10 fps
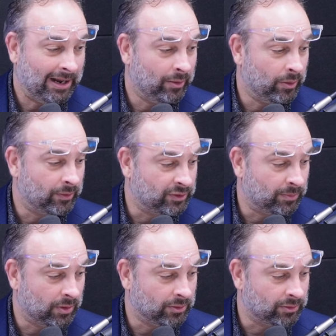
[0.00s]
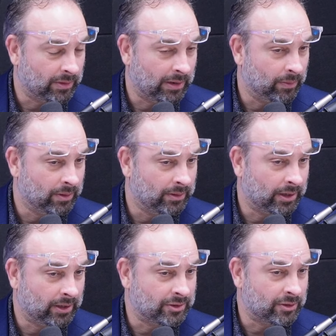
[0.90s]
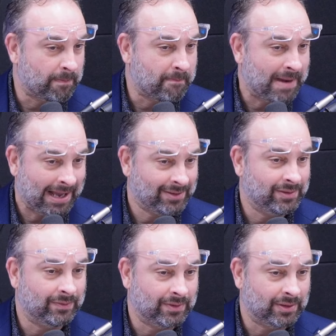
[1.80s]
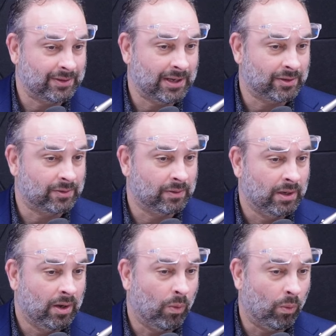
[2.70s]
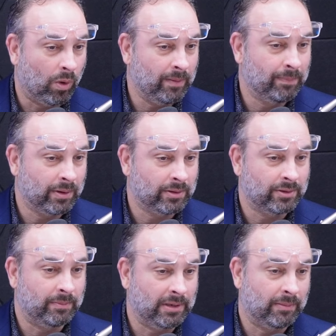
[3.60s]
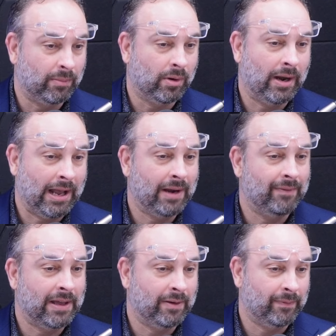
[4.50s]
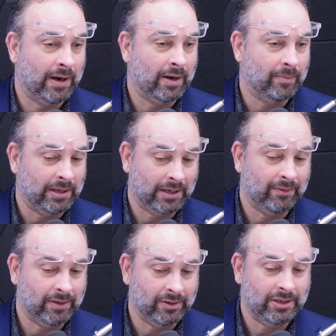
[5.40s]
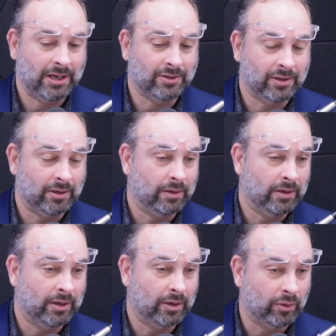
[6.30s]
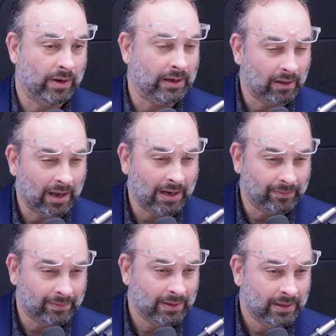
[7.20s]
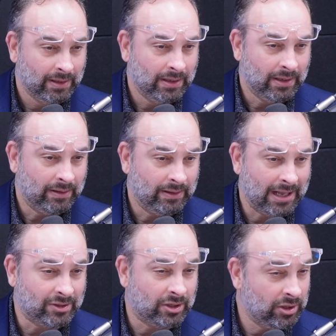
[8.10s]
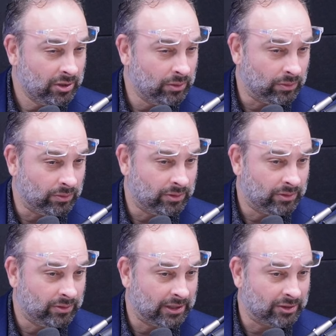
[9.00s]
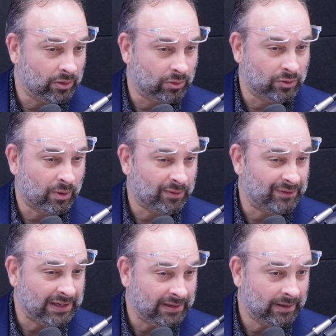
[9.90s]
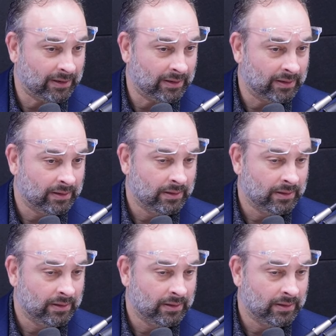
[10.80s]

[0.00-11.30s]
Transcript: I don't know if small is the right word there because they're massive success. They are. One person are. being brought out of that environment and given a chance at a, at a great life. It's huge. That's huge. Mm-hmm. That's no small feat there.